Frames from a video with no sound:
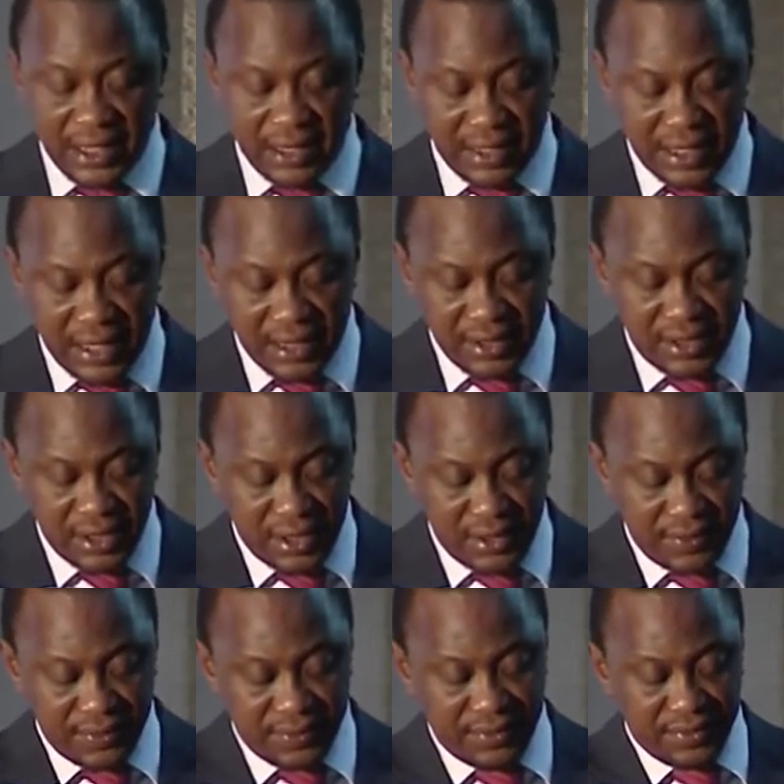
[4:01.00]
agriculture,
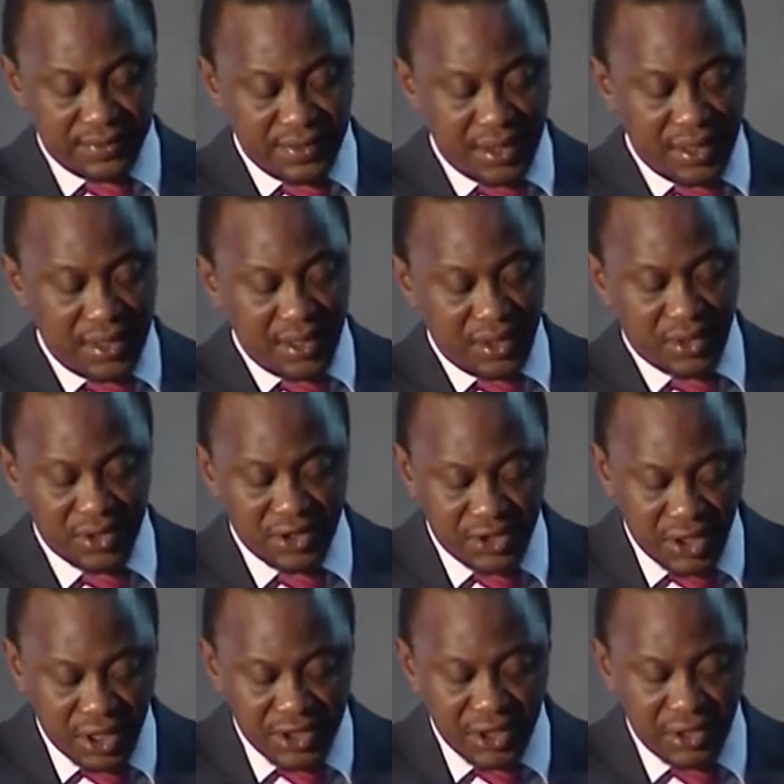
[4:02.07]

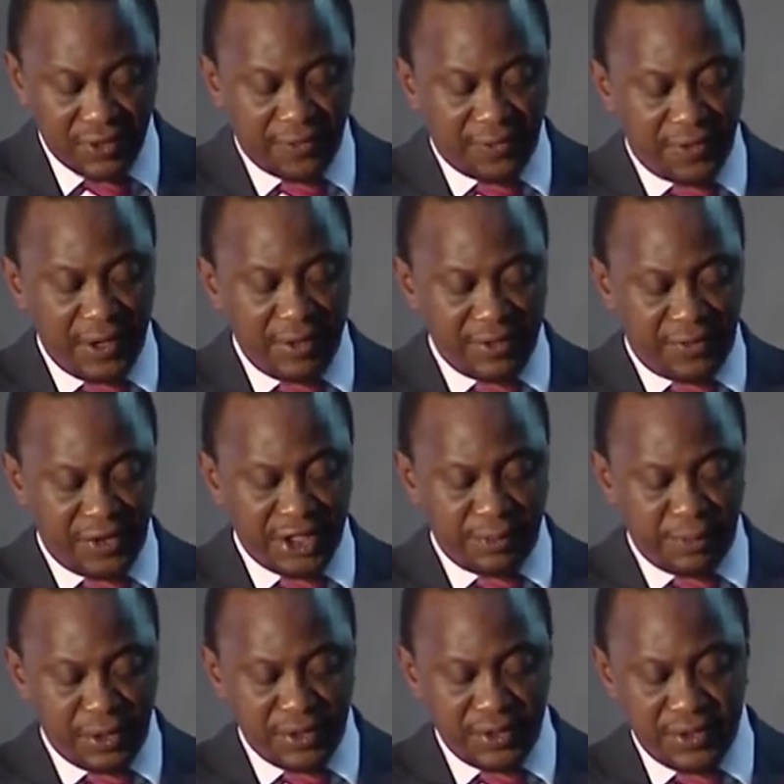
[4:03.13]
construction of fish
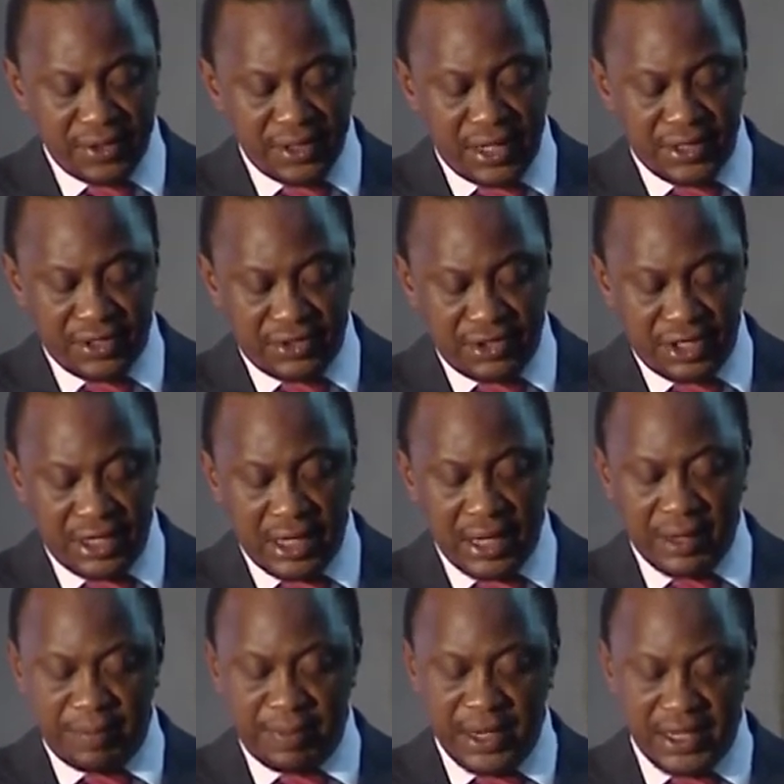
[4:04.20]
ponds and tree
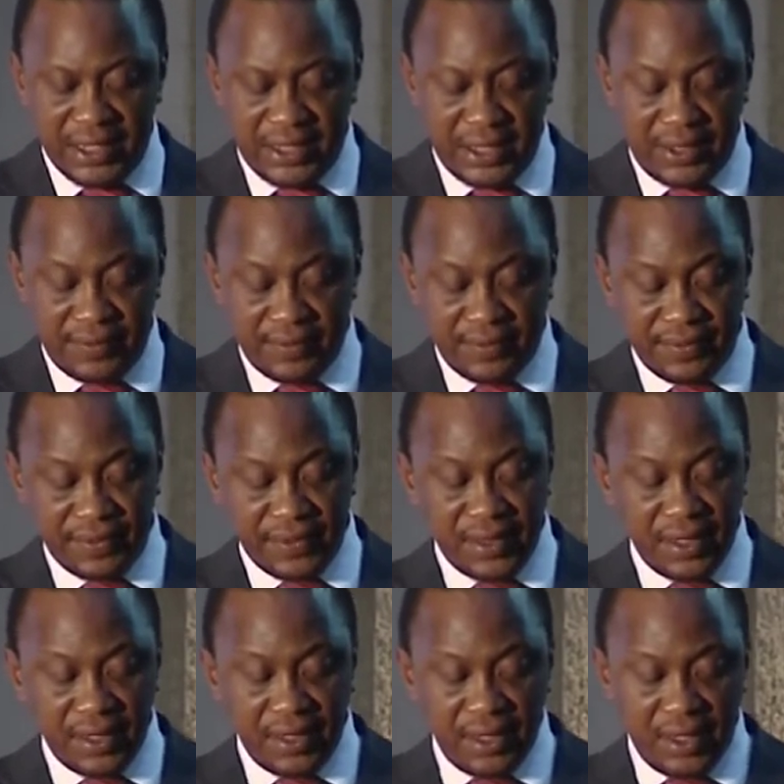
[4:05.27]
planting,
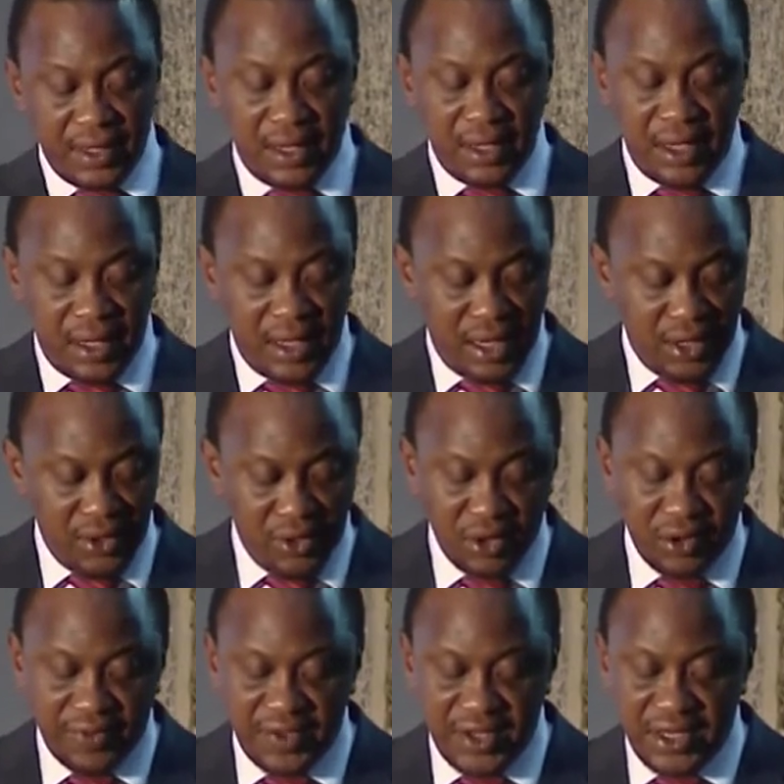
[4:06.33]
and all
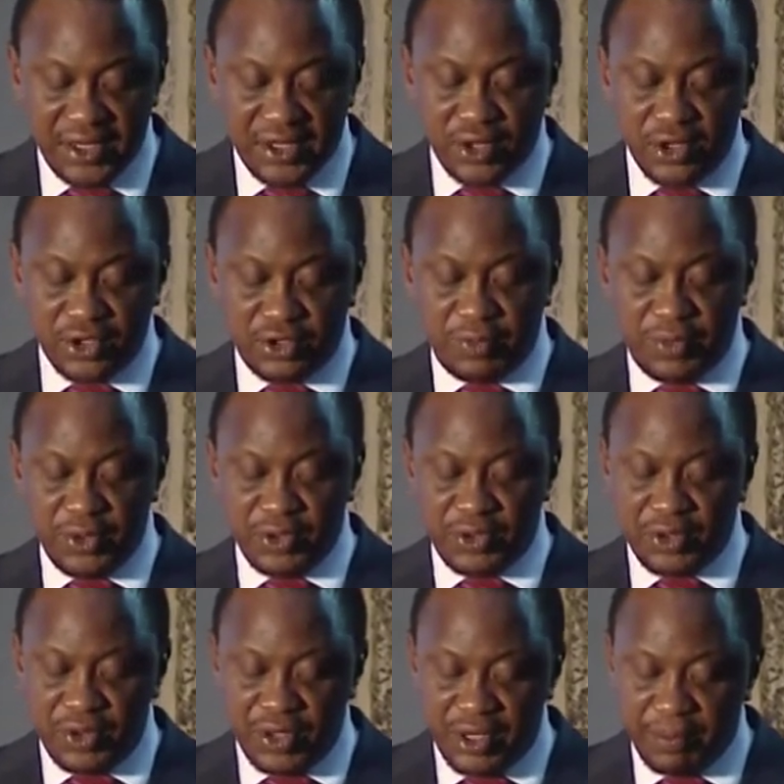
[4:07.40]
of these contribute
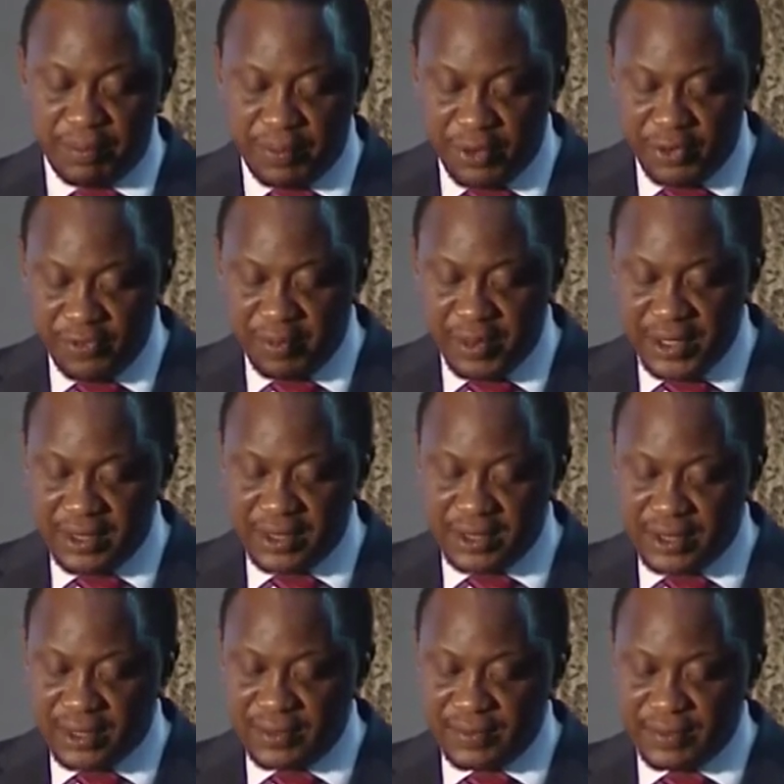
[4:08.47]
to the
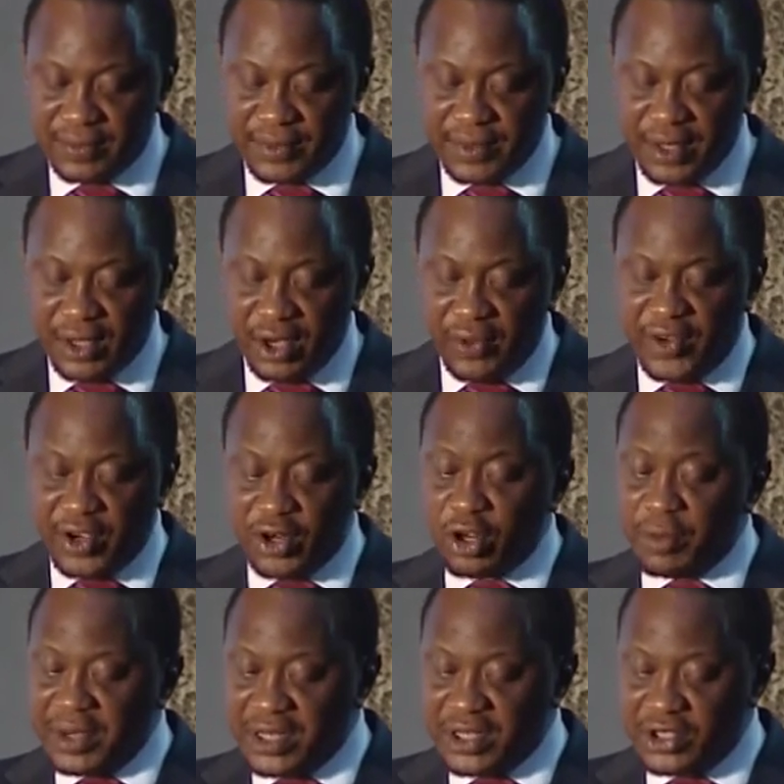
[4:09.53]
improvement of
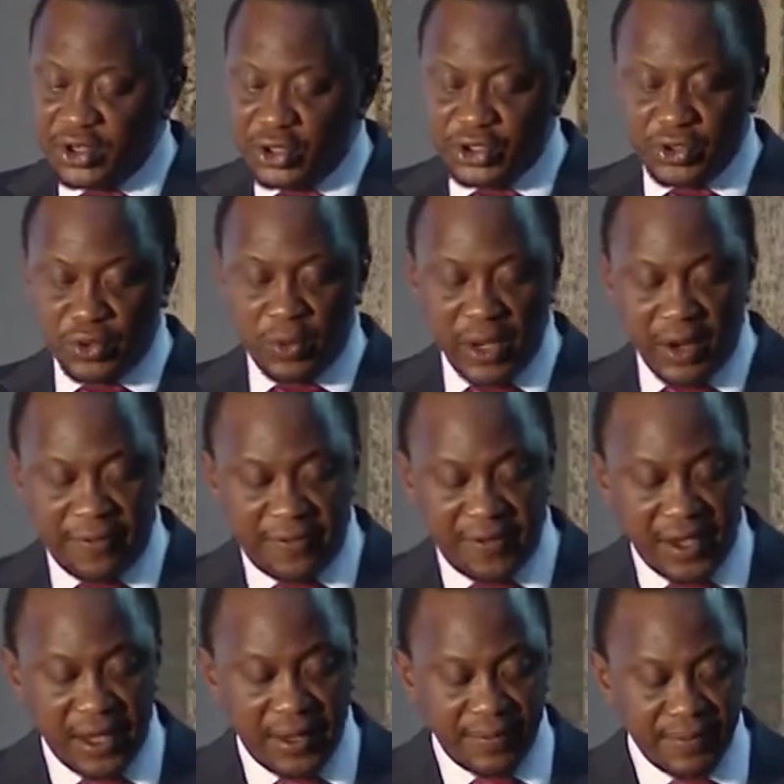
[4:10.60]
economic and social
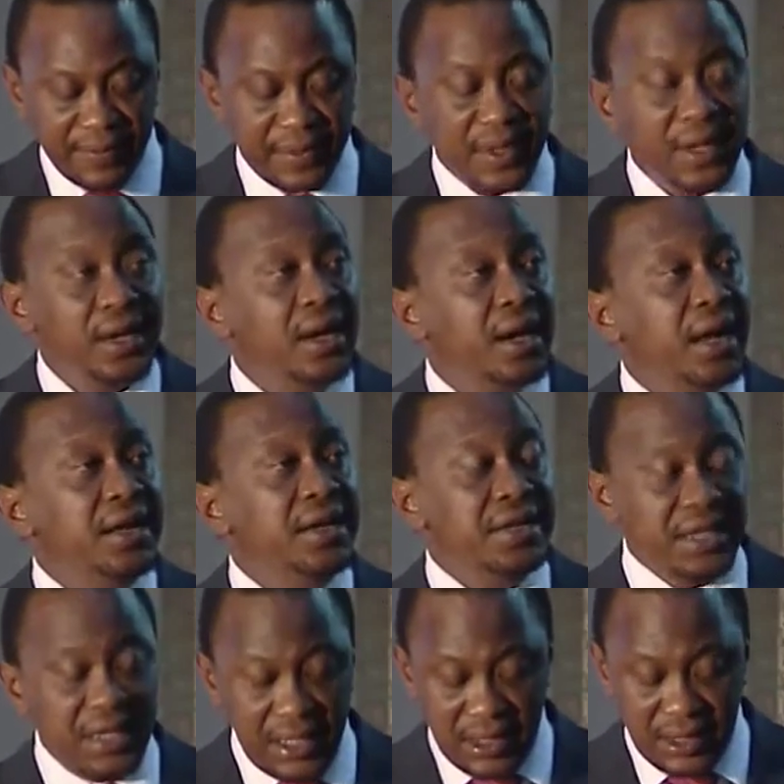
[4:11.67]
welfare, and
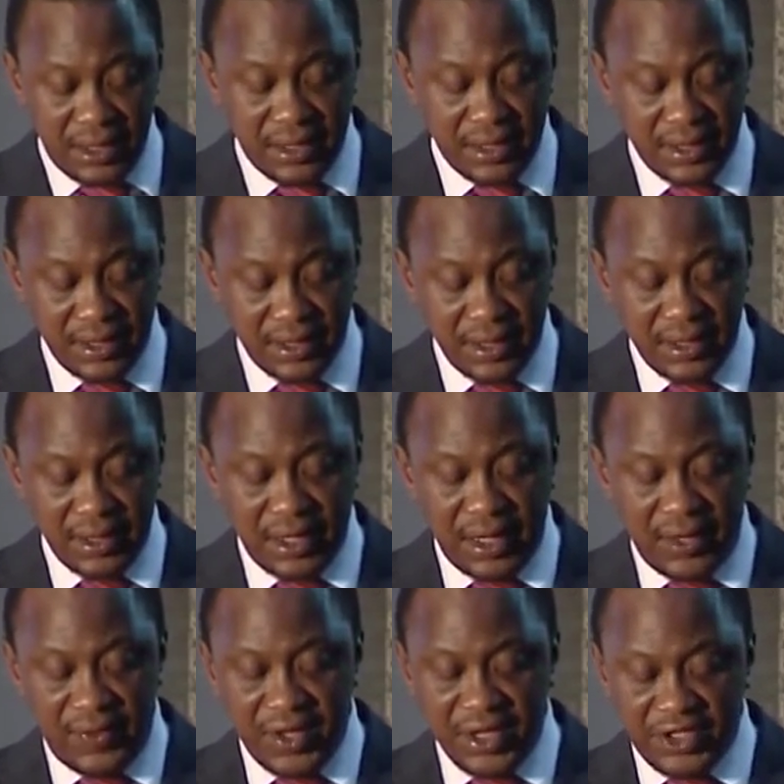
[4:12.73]
indeed
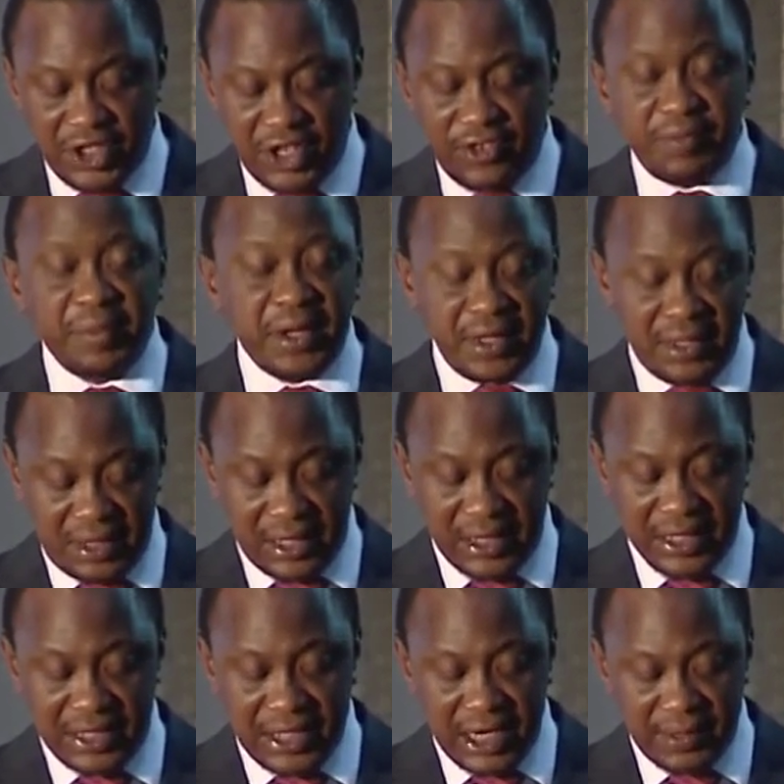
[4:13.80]
in the achievement and
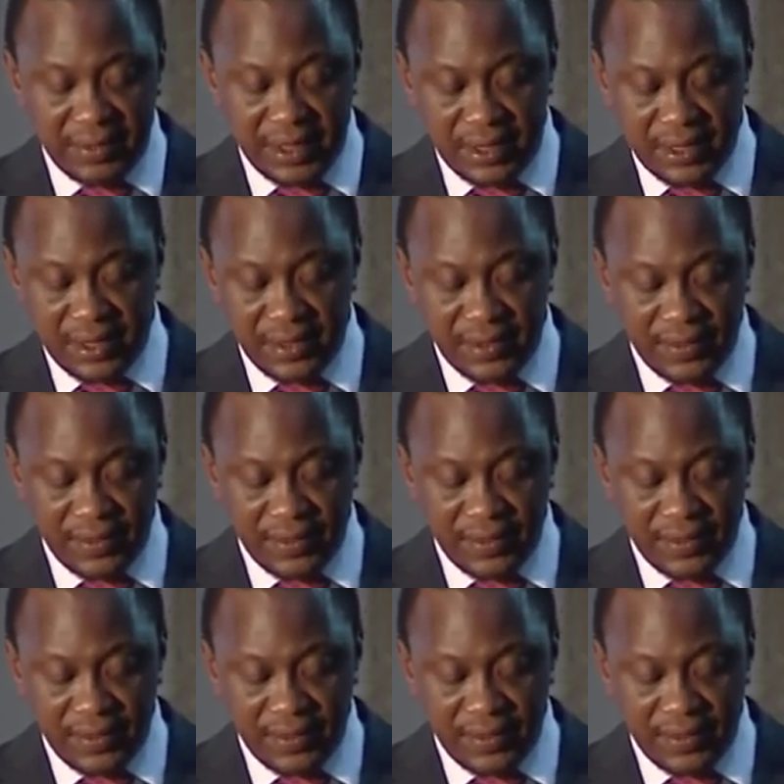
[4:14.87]
attainment